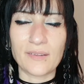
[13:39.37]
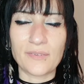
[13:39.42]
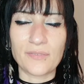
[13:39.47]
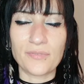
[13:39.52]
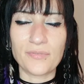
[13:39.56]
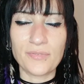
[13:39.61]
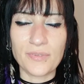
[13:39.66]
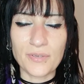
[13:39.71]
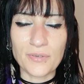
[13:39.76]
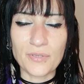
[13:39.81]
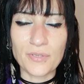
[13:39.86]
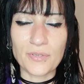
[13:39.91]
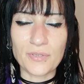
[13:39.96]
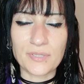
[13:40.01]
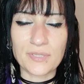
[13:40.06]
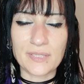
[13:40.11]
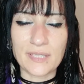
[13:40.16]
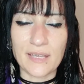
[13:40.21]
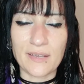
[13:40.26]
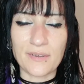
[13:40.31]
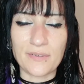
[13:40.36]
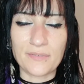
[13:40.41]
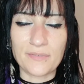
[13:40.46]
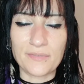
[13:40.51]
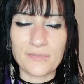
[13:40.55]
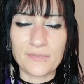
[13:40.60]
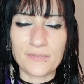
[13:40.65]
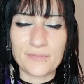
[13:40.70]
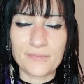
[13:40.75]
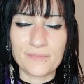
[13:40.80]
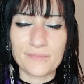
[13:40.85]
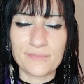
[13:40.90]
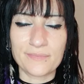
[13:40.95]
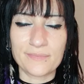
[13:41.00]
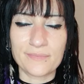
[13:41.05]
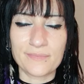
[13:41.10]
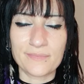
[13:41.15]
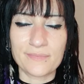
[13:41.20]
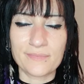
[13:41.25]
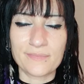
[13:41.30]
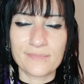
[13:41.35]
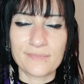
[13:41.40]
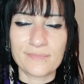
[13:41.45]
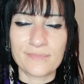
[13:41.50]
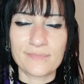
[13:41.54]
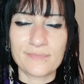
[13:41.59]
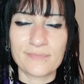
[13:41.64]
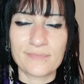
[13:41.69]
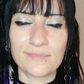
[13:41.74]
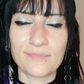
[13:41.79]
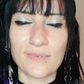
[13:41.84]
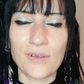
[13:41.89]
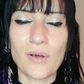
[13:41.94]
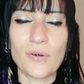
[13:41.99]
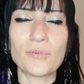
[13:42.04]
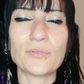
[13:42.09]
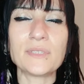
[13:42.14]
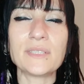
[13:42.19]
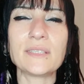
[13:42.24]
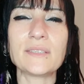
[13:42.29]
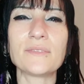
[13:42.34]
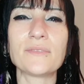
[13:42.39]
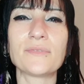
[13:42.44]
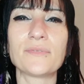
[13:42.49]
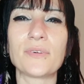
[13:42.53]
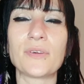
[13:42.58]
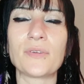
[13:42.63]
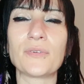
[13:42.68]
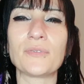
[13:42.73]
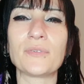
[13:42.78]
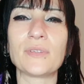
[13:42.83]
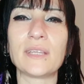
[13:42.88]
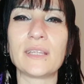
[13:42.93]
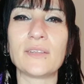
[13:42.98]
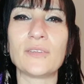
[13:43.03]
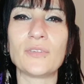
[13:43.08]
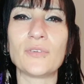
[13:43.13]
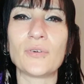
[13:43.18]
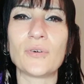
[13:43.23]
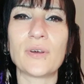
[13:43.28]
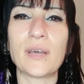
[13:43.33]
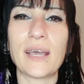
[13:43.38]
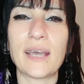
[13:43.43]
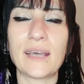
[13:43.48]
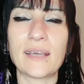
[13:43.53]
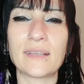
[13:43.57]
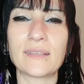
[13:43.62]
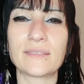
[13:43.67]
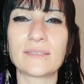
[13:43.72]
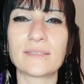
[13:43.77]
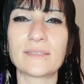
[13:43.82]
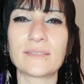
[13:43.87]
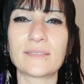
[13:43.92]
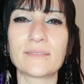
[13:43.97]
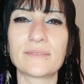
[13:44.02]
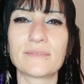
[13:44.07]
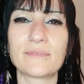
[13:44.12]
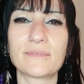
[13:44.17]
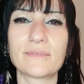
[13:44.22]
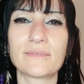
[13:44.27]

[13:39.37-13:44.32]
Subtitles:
And feel yourself holding the phone in your hand